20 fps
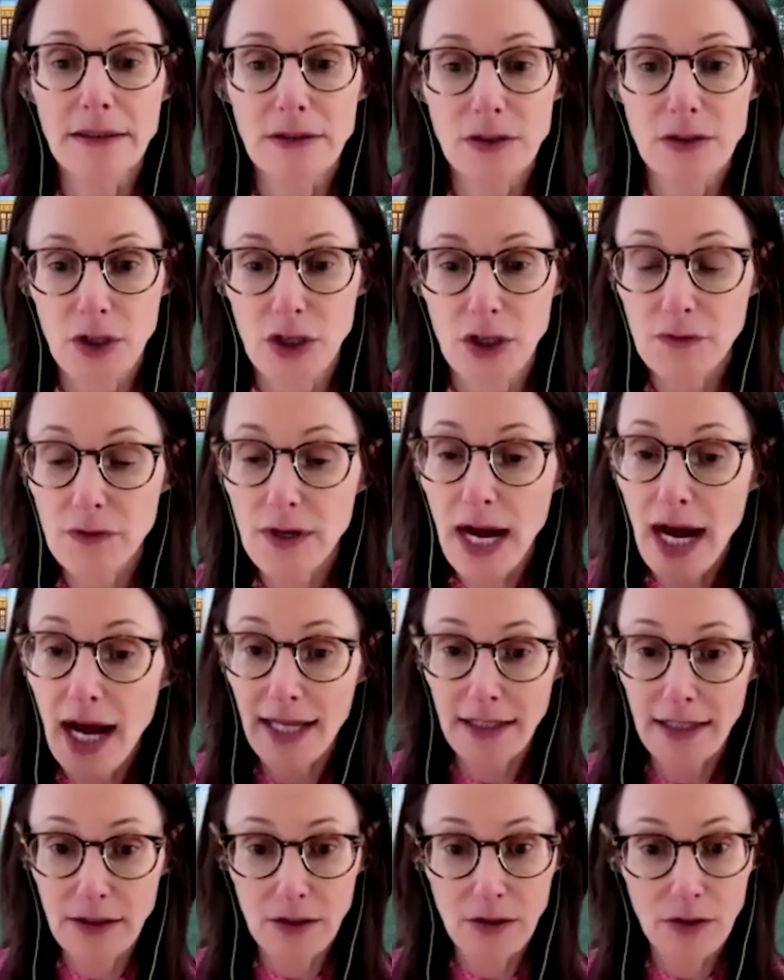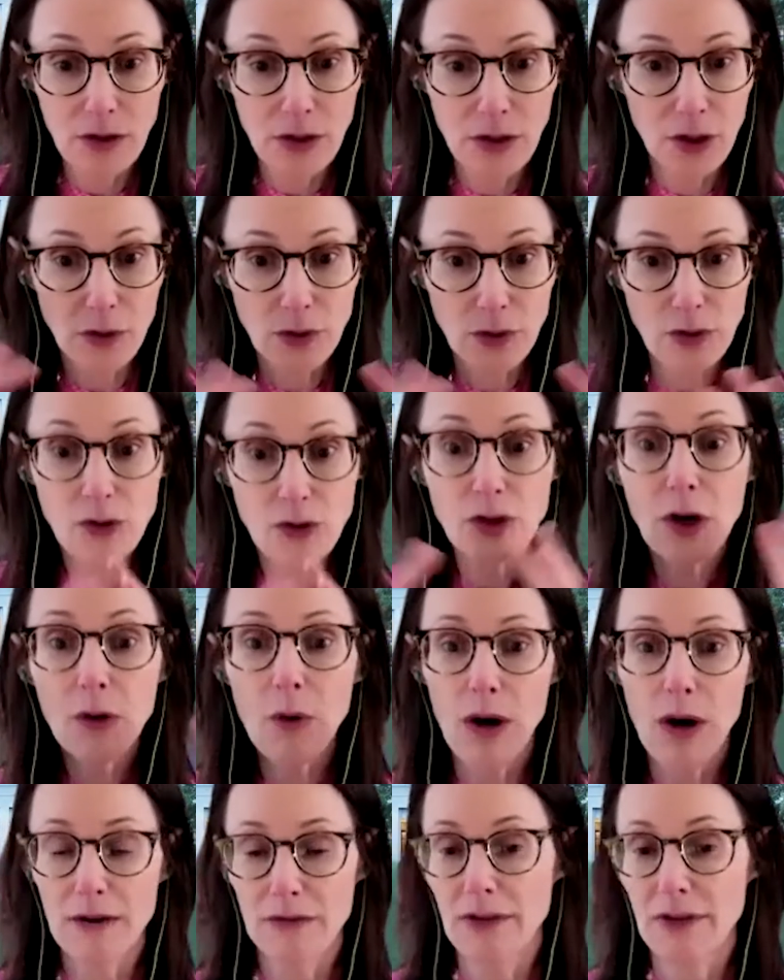So you've got, so
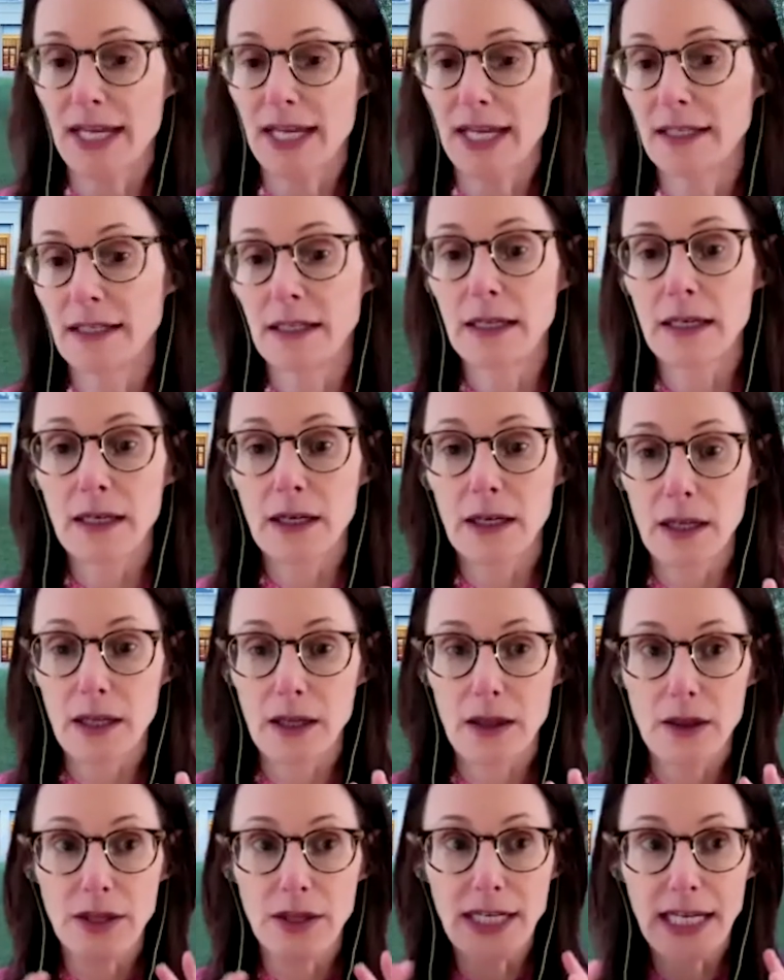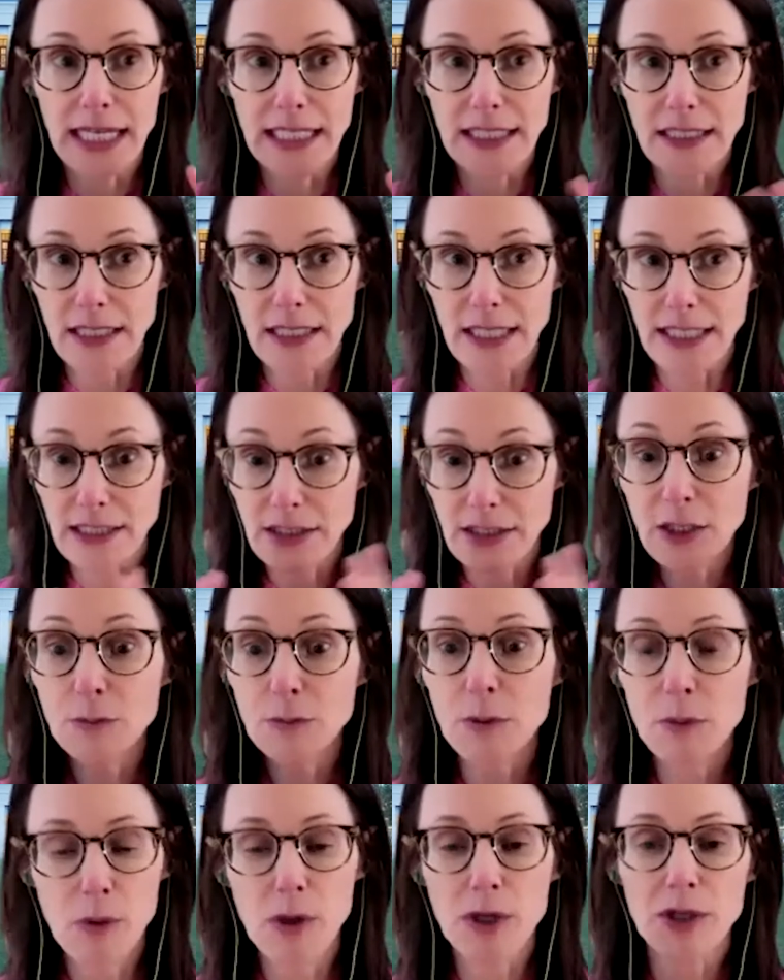often it's
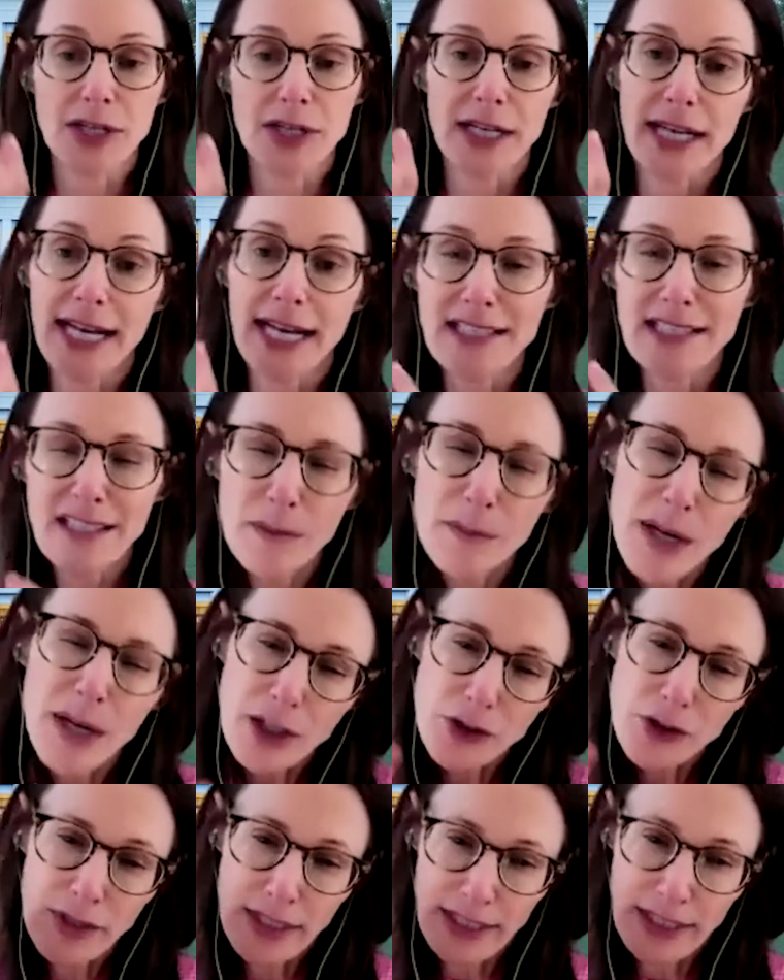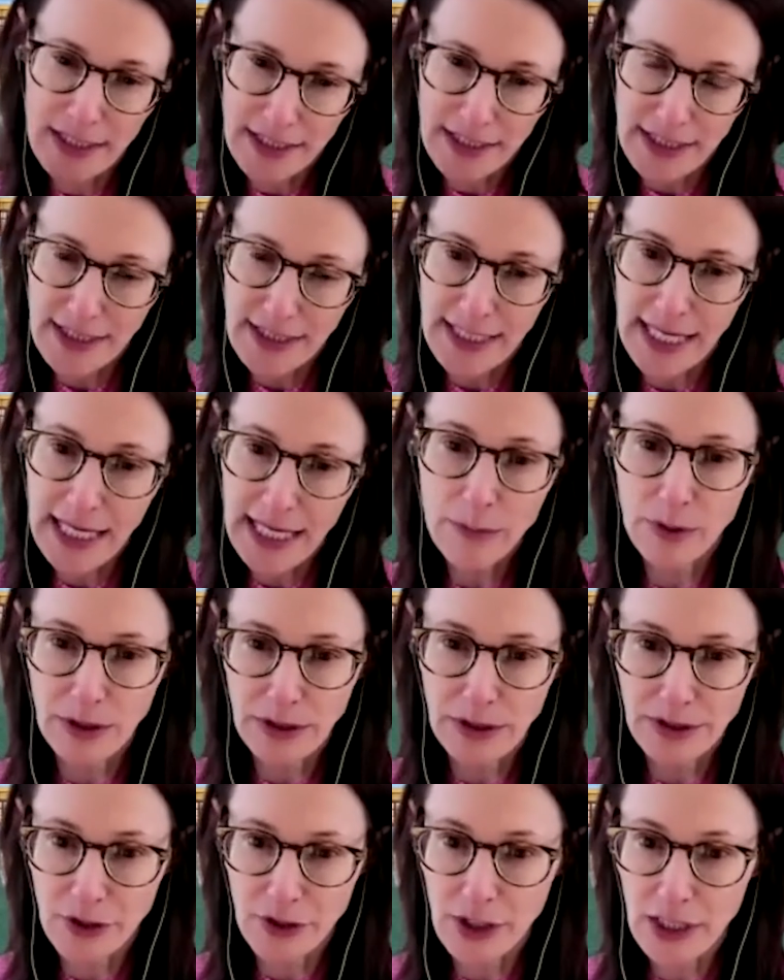disproportionate. In some countries, the
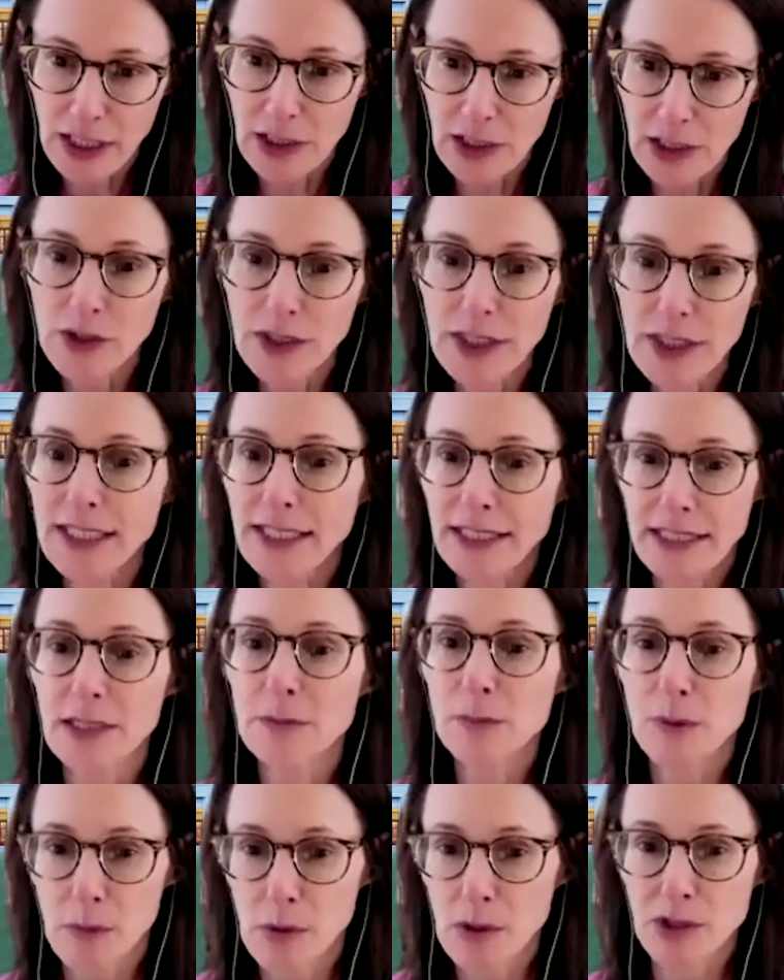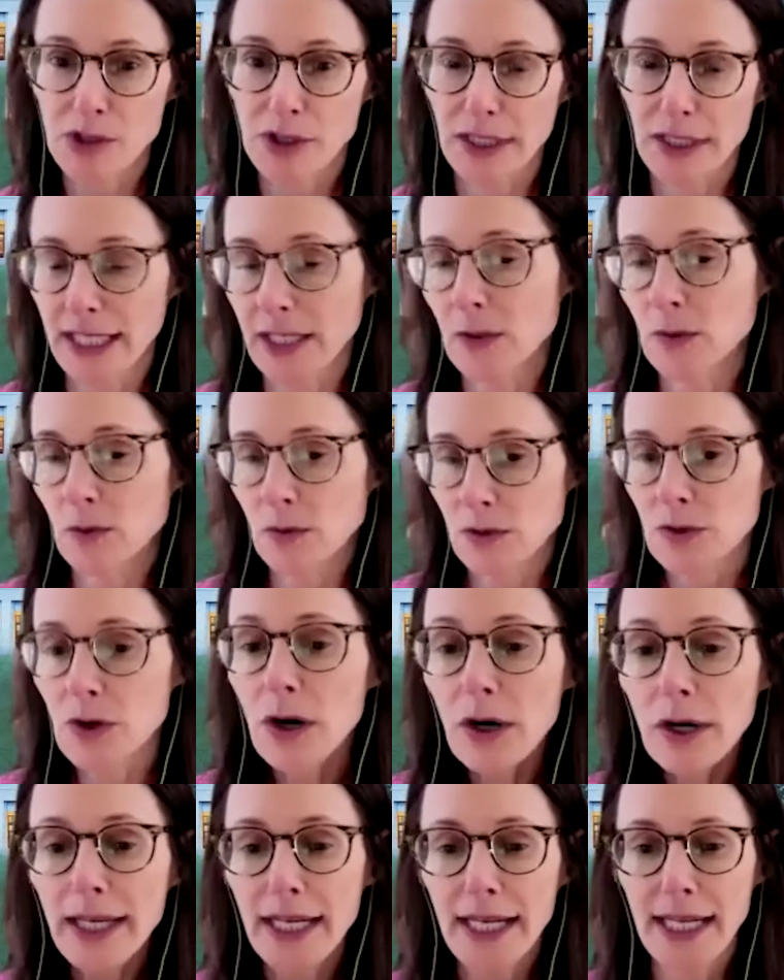disabled are included in disproportionately who's
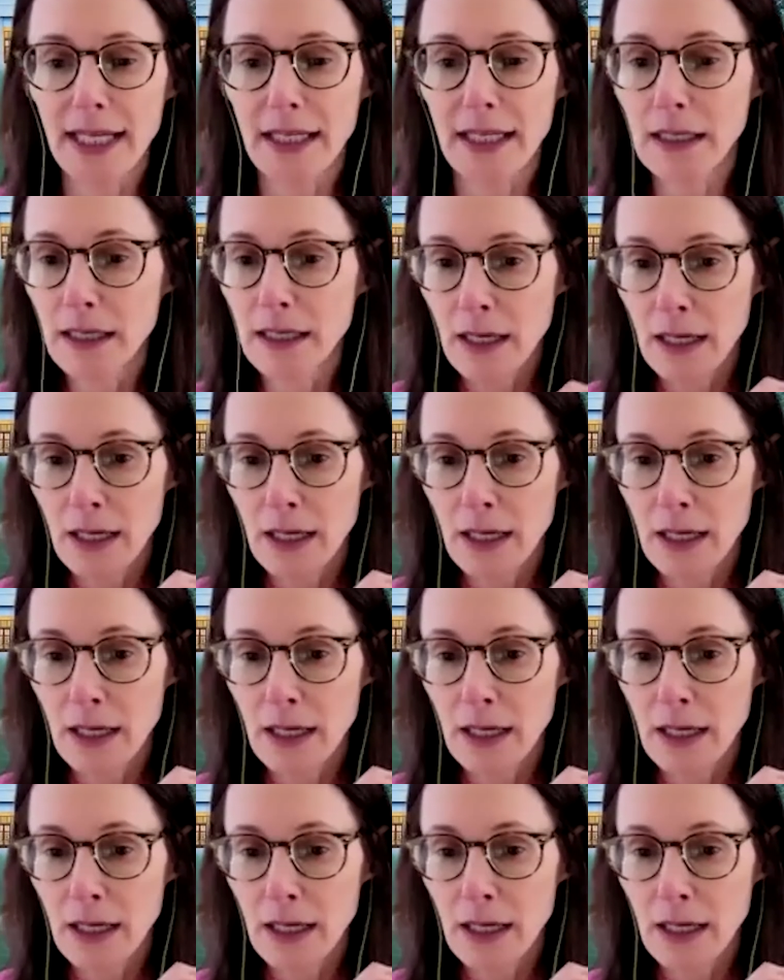targeted.